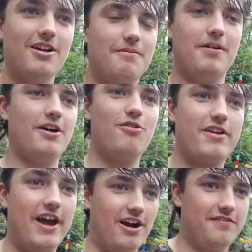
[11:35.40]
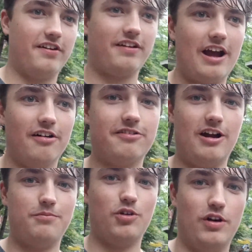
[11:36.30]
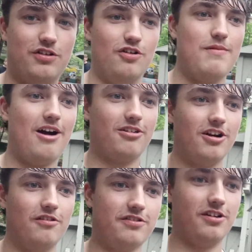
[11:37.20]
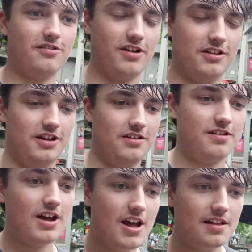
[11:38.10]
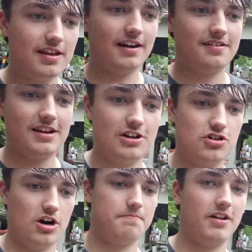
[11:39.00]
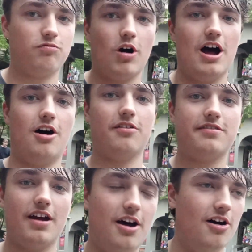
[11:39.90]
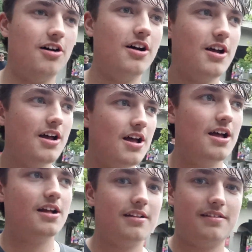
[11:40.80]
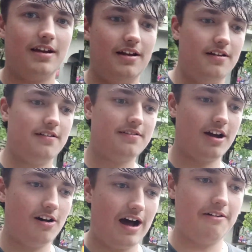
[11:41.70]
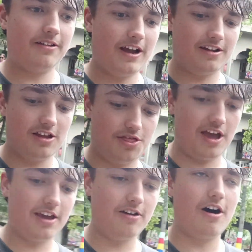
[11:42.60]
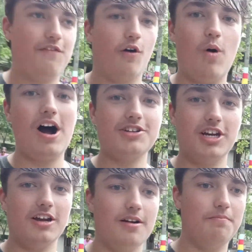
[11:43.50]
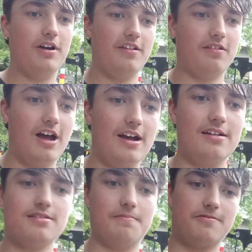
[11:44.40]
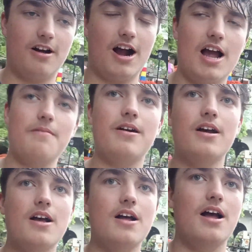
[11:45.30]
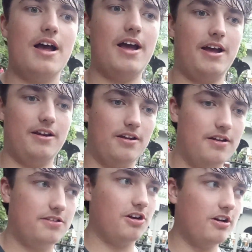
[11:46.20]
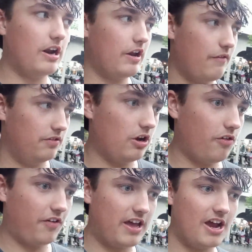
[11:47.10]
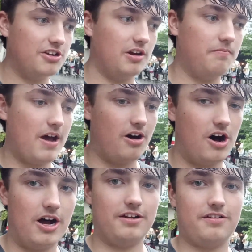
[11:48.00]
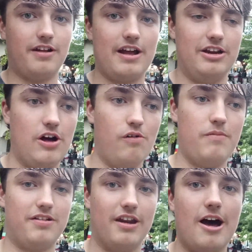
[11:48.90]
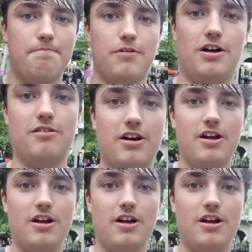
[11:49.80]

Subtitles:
But who cares, because I also am doing 2 mountain coasters on this Tennessee trip as well. So I would like to thank you all for watching. Please like, subscribe, and turn the notification bell on so that you don't miss an upload.